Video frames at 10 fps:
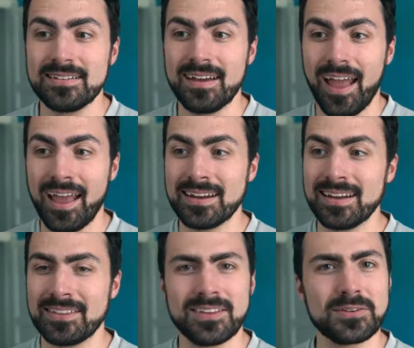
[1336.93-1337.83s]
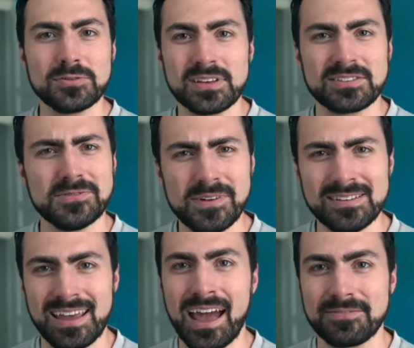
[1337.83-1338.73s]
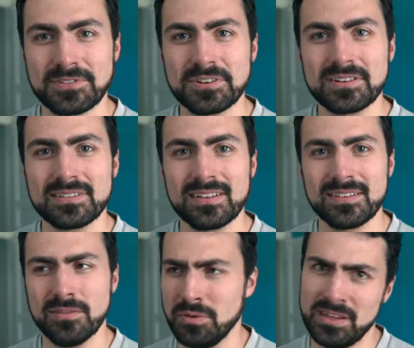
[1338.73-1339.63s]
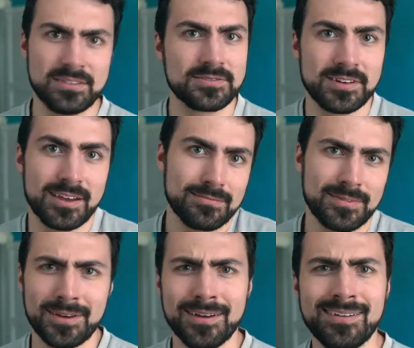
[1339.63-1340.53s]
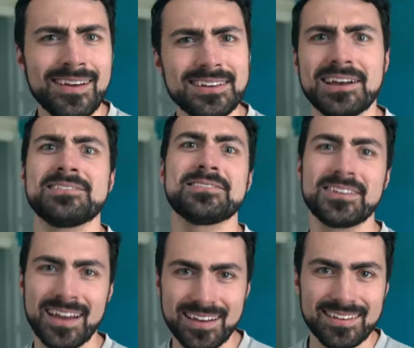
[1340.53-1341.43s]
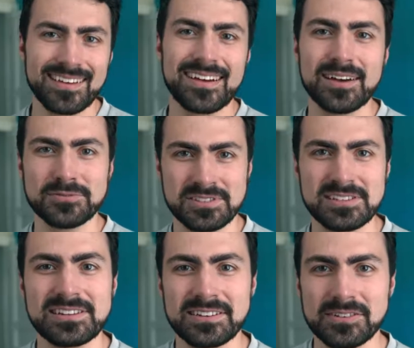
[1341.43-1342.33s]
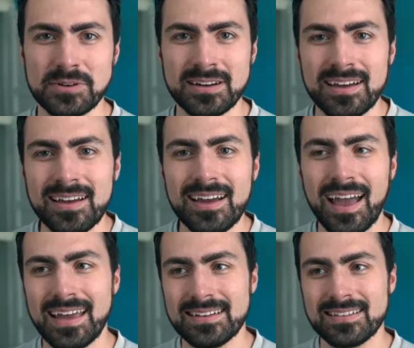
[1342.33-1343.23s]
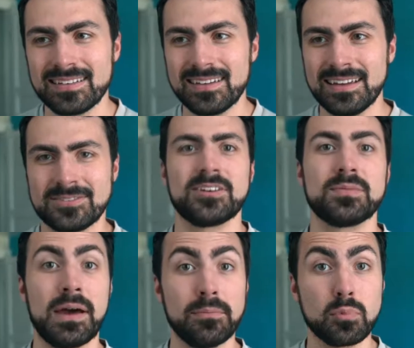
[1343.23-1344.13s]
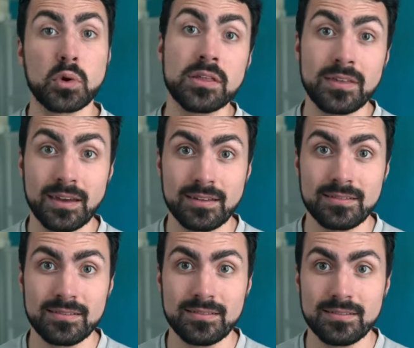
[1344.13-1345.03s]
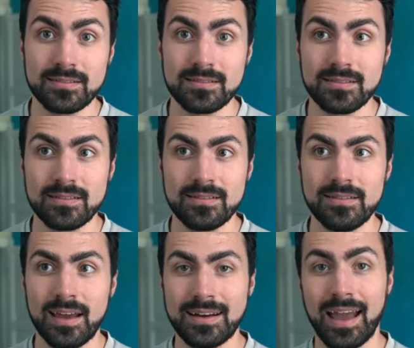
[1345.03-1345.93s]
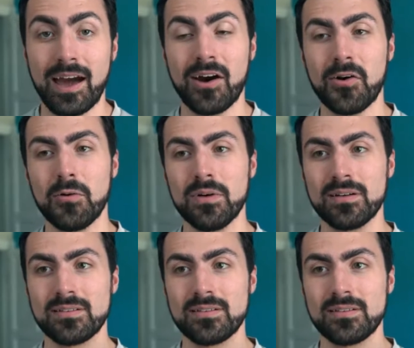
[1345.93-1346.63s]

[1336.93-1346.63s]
And I think it was like 2 days after yesterday. Yesterday, I was listening to it, and it talked about breathing and how